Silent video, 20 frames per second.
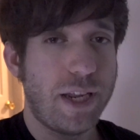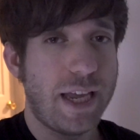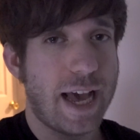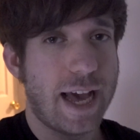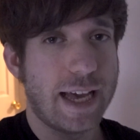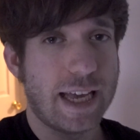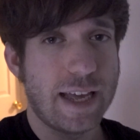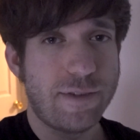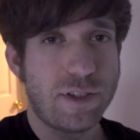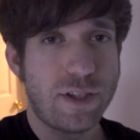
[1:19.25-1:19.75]

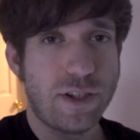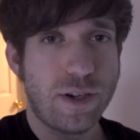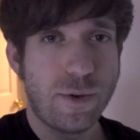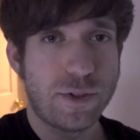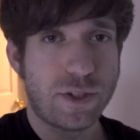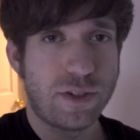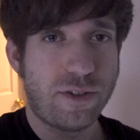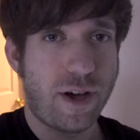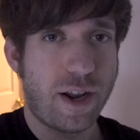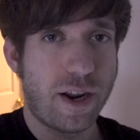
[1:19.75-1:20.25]
yeah, I give
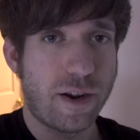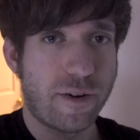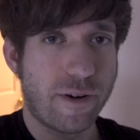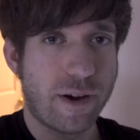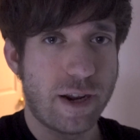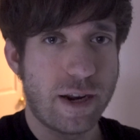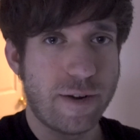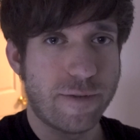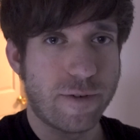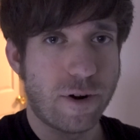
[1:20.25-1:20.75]
Todoist a lot of
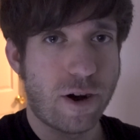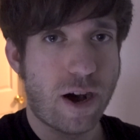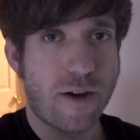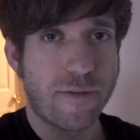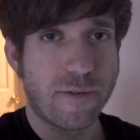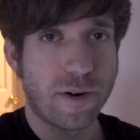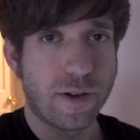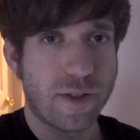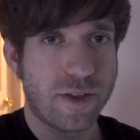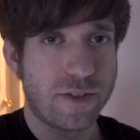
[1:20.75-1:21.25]
credit for
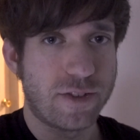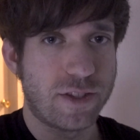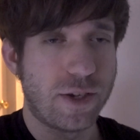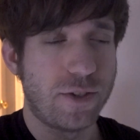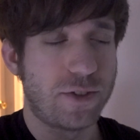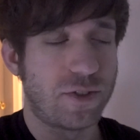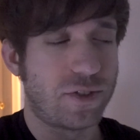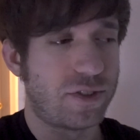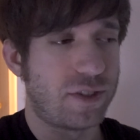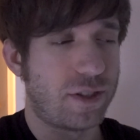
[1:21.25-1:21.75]
offering this to
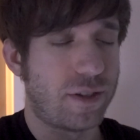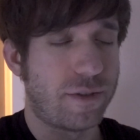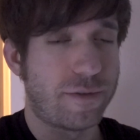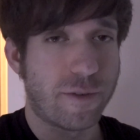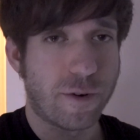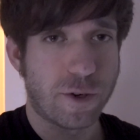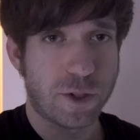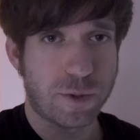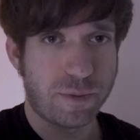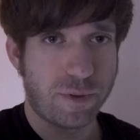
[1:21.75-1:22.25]
users in the
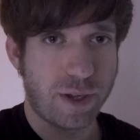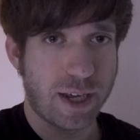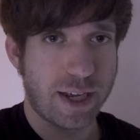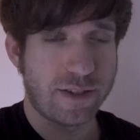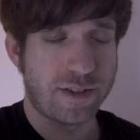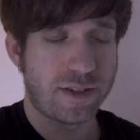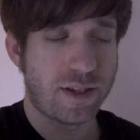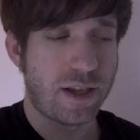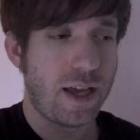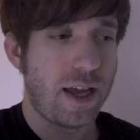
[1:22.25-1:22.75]
first
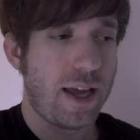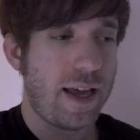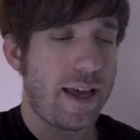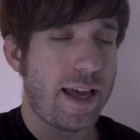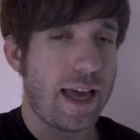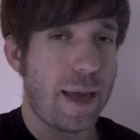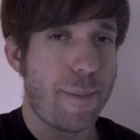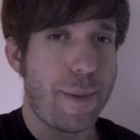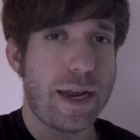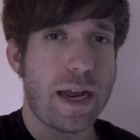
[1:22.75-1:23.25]
place.
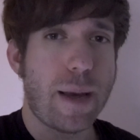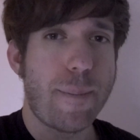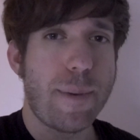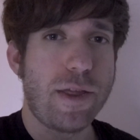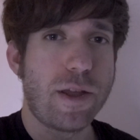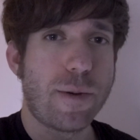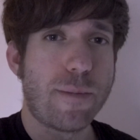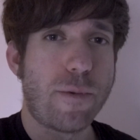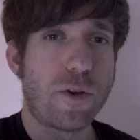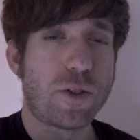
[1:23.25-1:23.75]
It may not
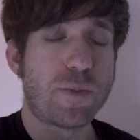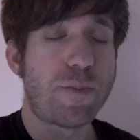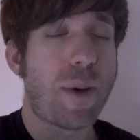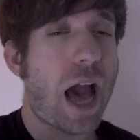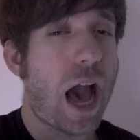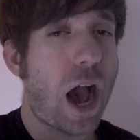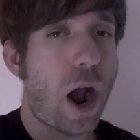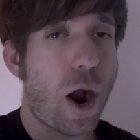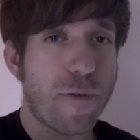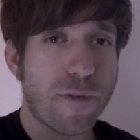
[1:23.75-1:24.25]
be their most
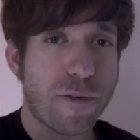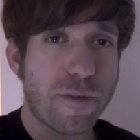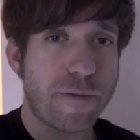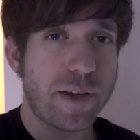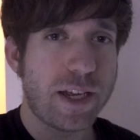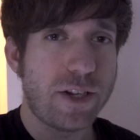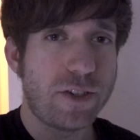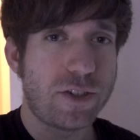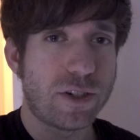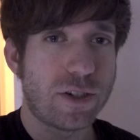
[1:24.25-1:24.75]
powerful
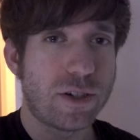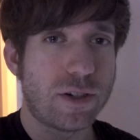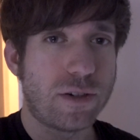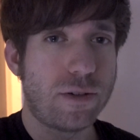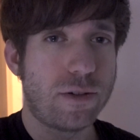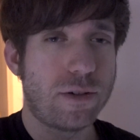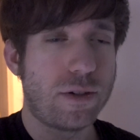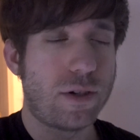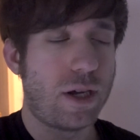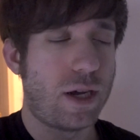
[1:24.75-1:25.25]

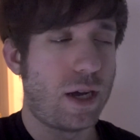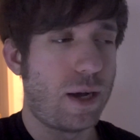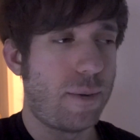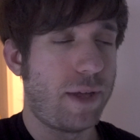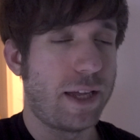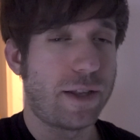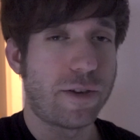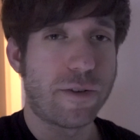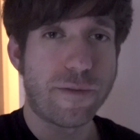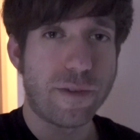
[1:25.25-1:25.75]
feature,
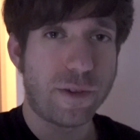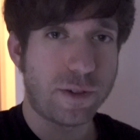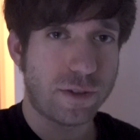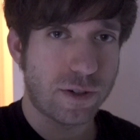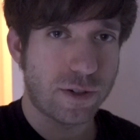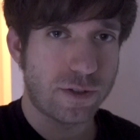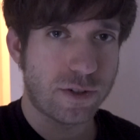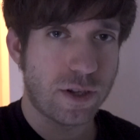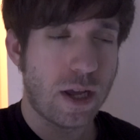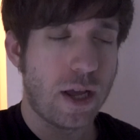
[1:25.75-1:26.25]
like their
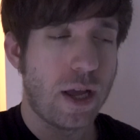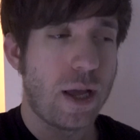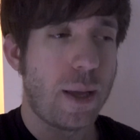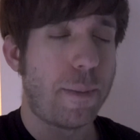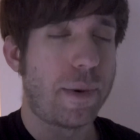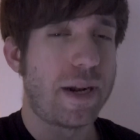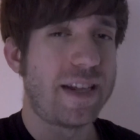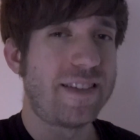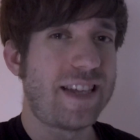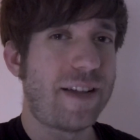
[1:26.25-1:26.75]
filters,
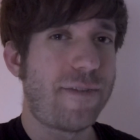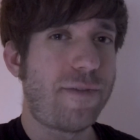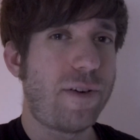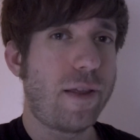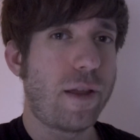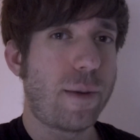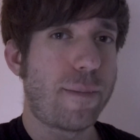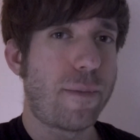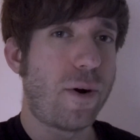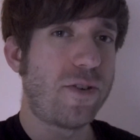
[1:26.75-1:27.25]
but it's
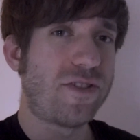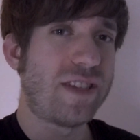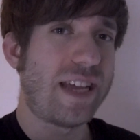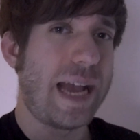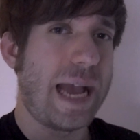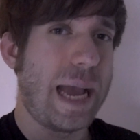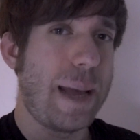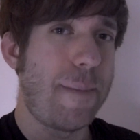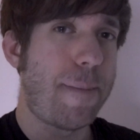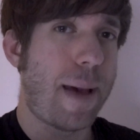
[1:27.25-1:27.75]
definitely their most
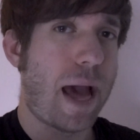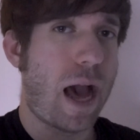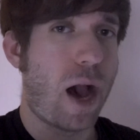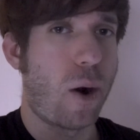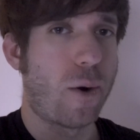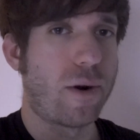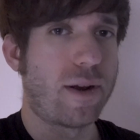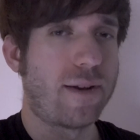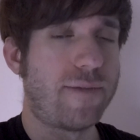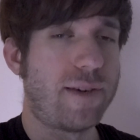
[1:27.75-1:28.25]

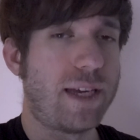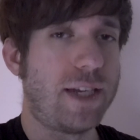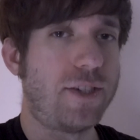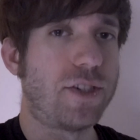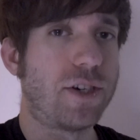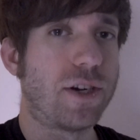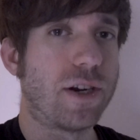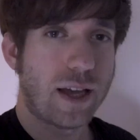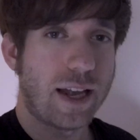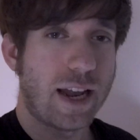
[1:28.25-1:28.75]
empowering
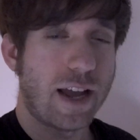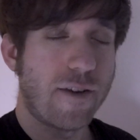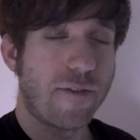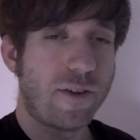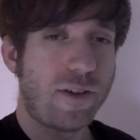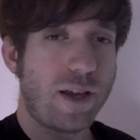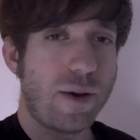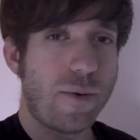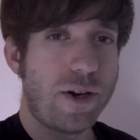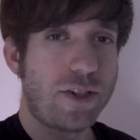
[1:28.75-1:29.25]
feature, and I
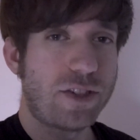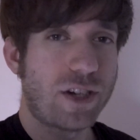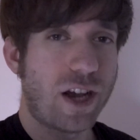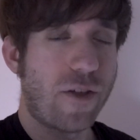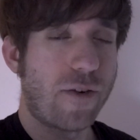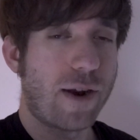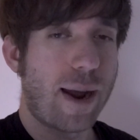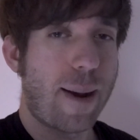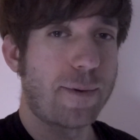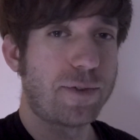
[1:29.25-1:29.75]
really wish
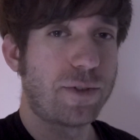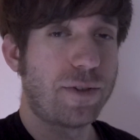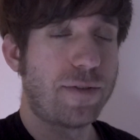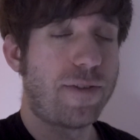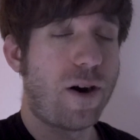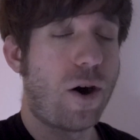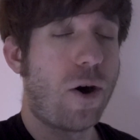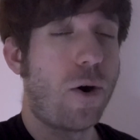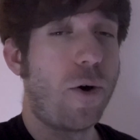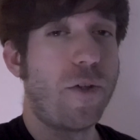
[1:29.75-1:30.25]
other apps would
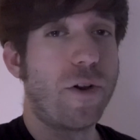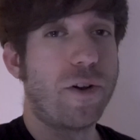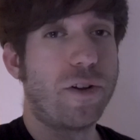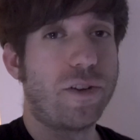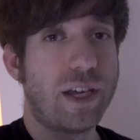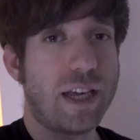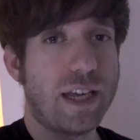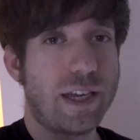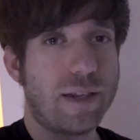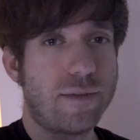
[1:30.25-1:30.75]
follow their
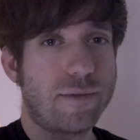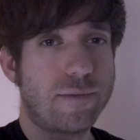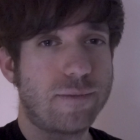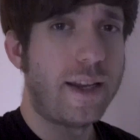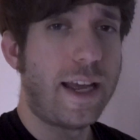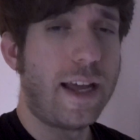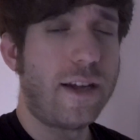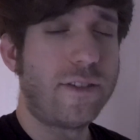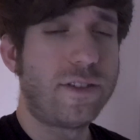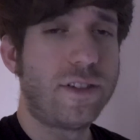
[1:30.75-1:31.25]
lead.
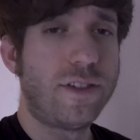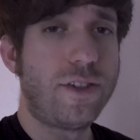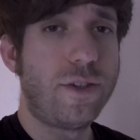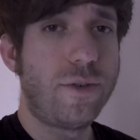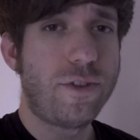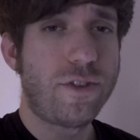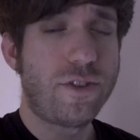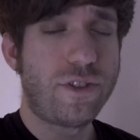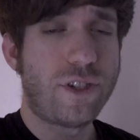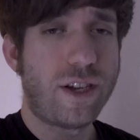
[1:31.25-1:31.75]
Now,
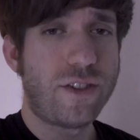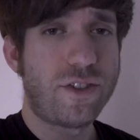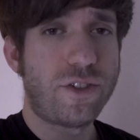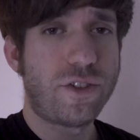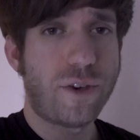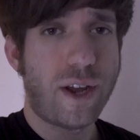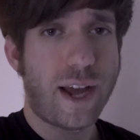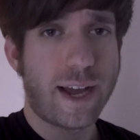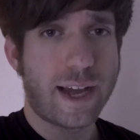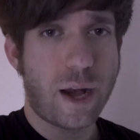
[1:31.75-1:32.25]
Todoist does
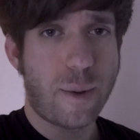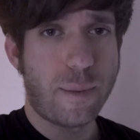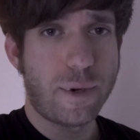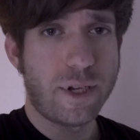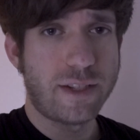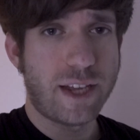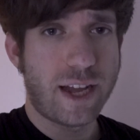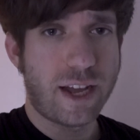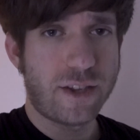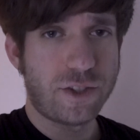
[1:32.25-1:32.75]
track how
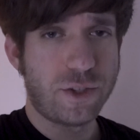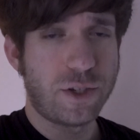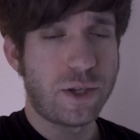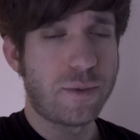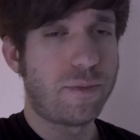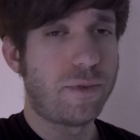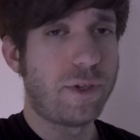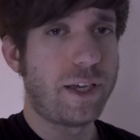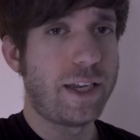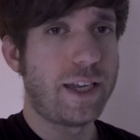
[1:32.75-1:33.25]
many tasks you
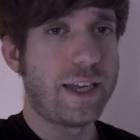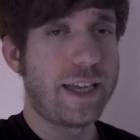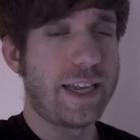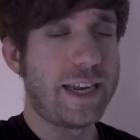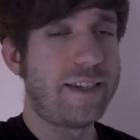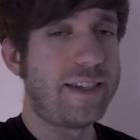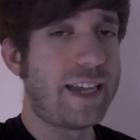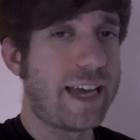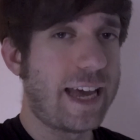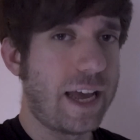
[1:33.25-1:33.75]
complete
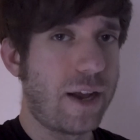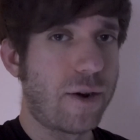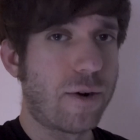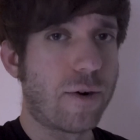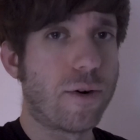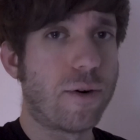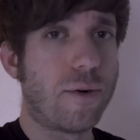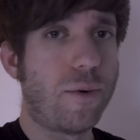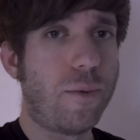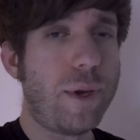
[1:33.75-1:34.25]
in a day
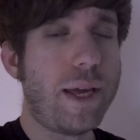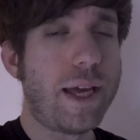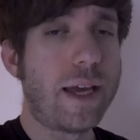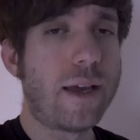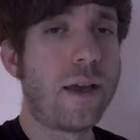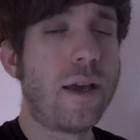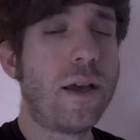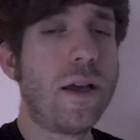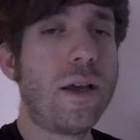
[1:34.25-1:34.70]
or a week,